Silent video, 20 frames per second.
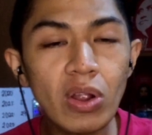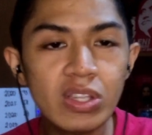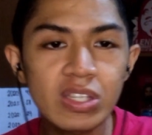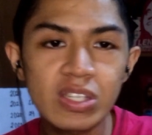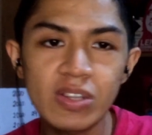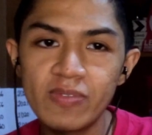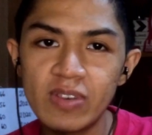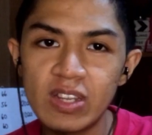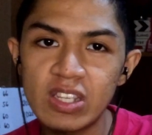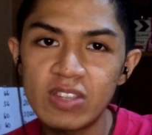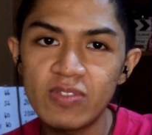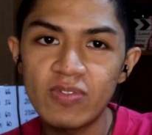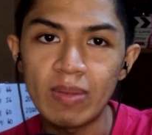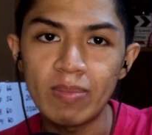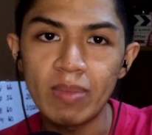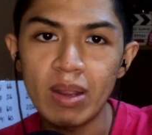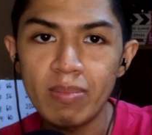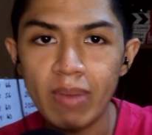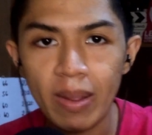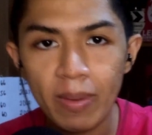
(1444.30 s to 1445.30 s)
parts of
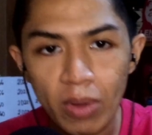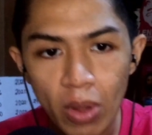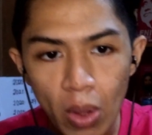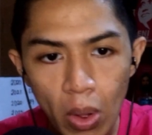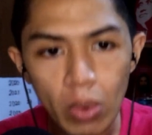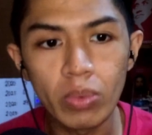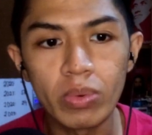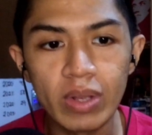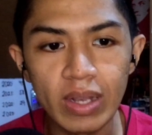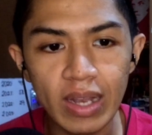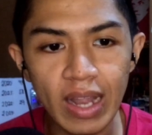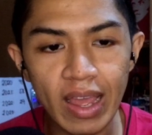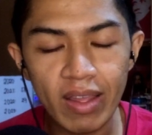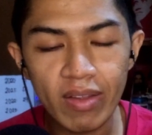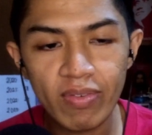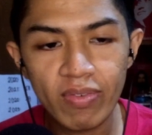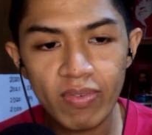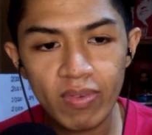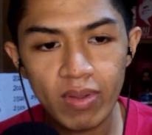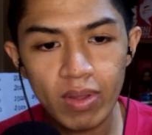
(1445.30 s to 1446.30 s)
this film in my own
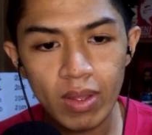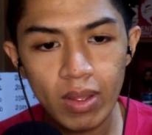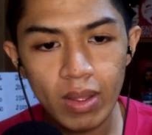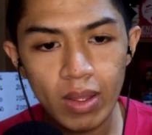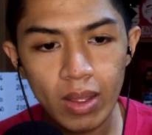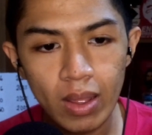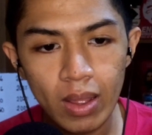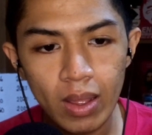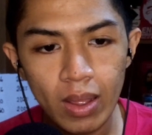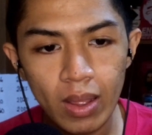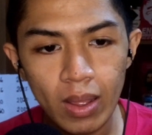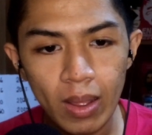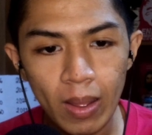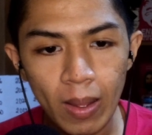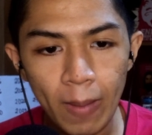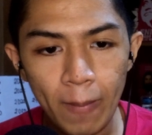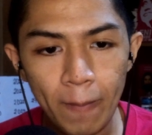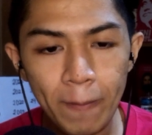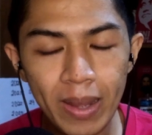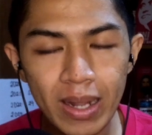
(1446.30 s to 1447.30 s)
life.
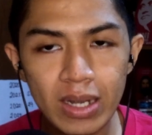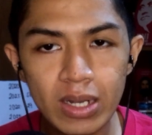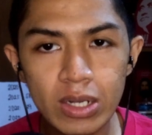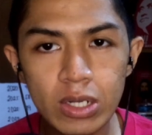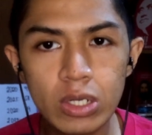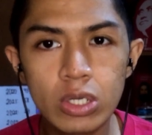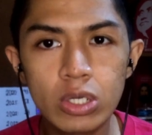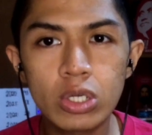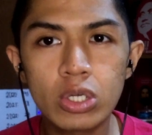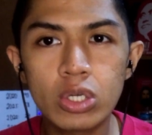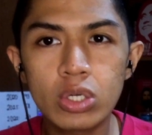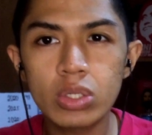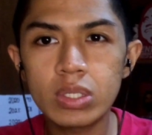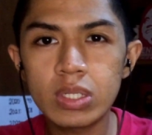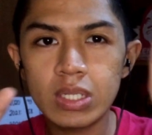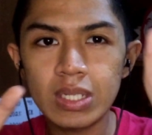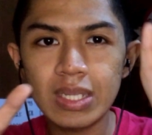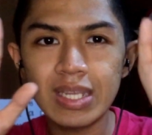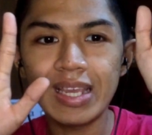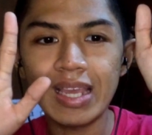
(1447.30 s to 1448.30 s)
But
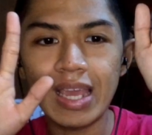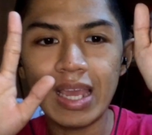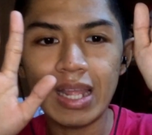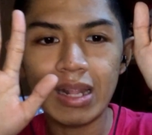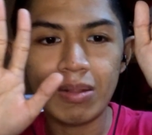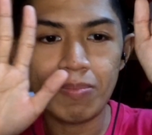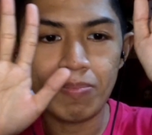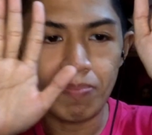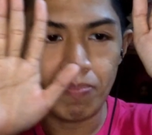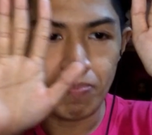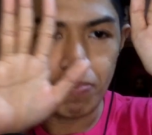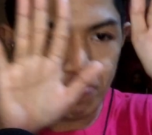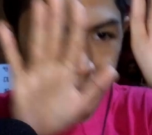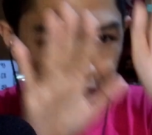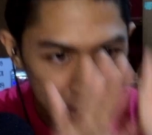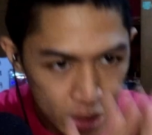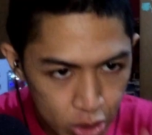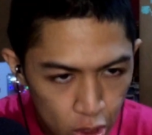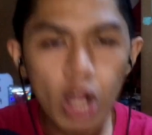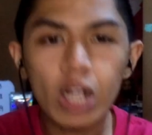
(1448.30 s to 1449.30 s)
to see it
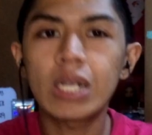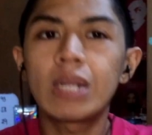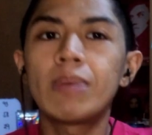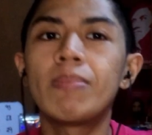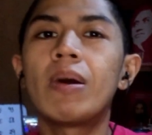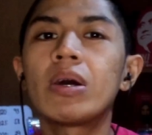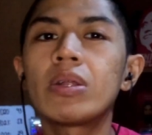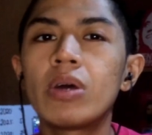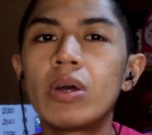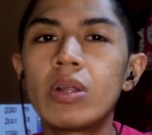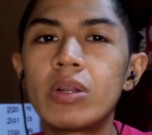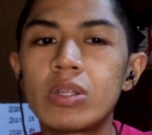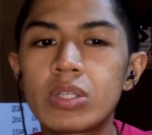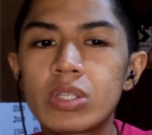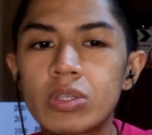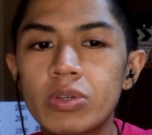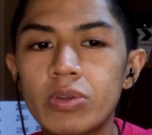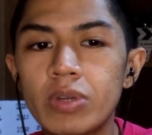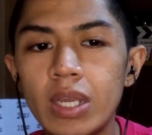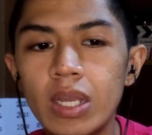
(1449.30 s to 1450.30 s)
be talked about
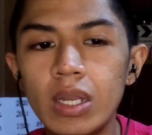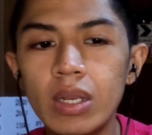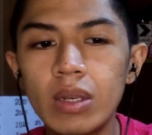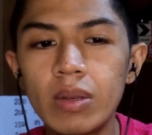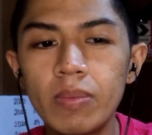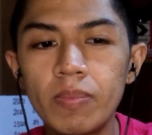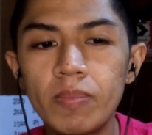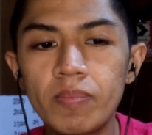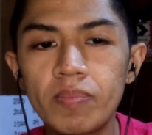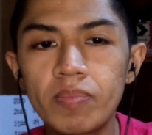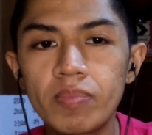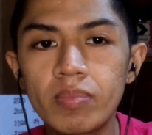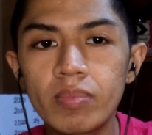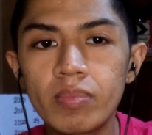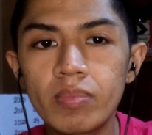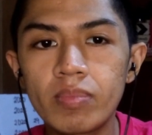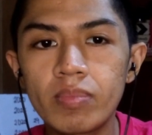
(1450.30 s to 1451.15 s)
on screen,